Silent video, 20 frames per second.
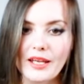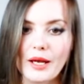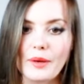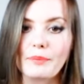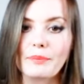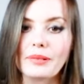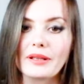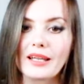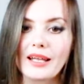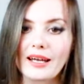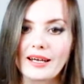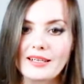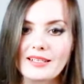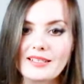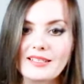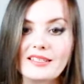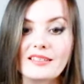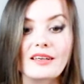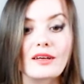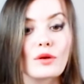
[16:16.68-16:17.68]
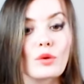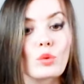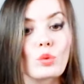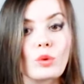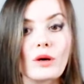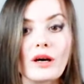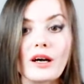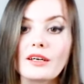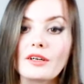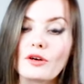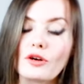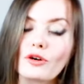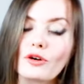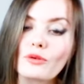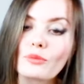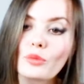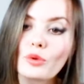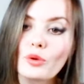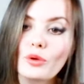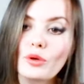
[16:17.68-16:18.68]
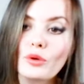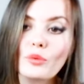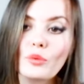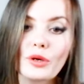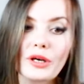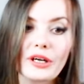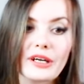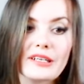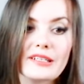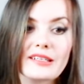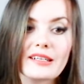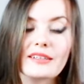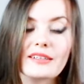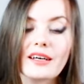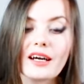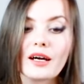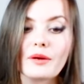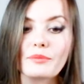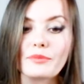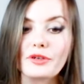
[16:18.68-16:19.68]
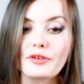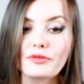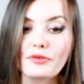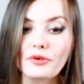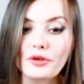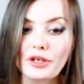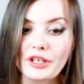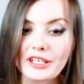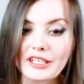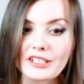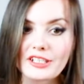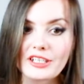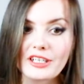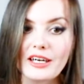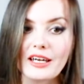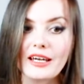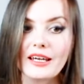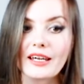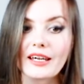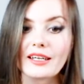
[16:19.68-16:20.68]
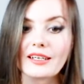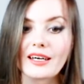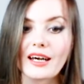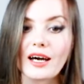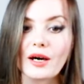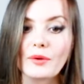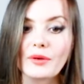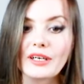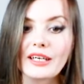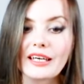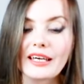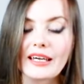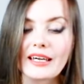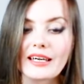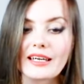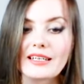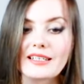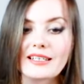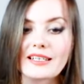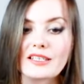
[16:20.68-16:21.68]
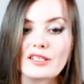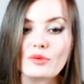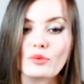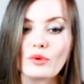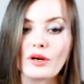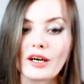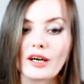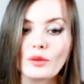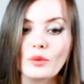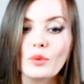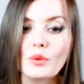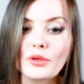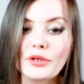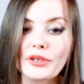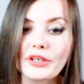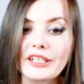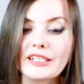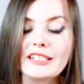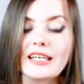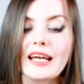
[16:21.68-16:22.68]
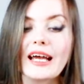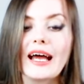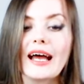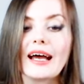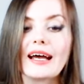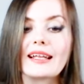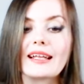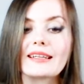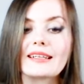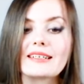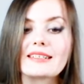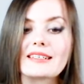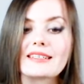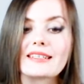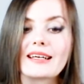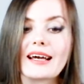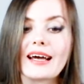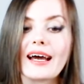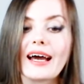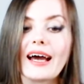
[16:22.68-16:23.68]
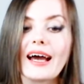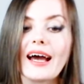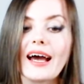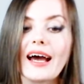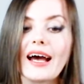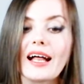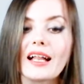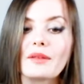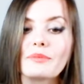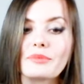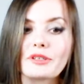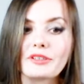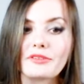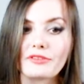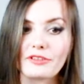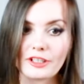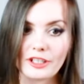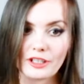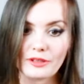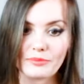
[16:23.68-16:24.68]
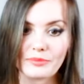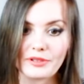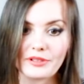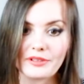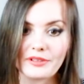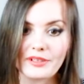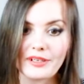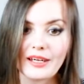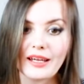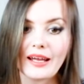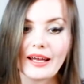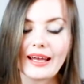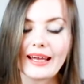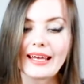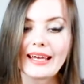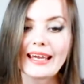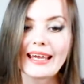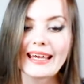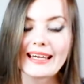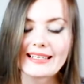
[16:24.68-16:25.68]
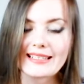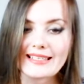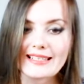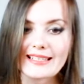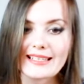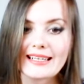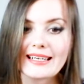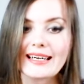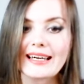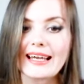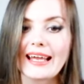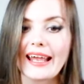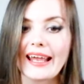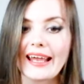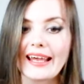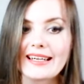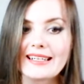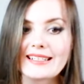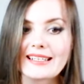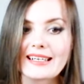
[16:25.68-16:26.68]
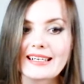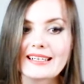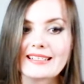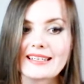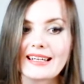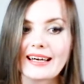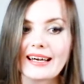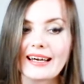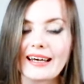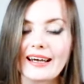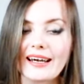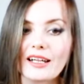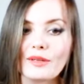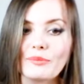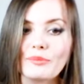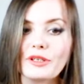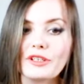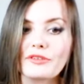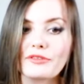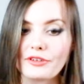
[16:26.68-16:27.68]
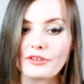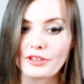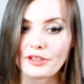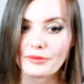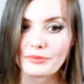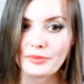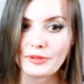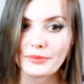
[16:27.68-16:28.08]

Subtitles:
plus one or more words that come before it. In our case, it's one word, and this is a helping verb. Is the helping verb.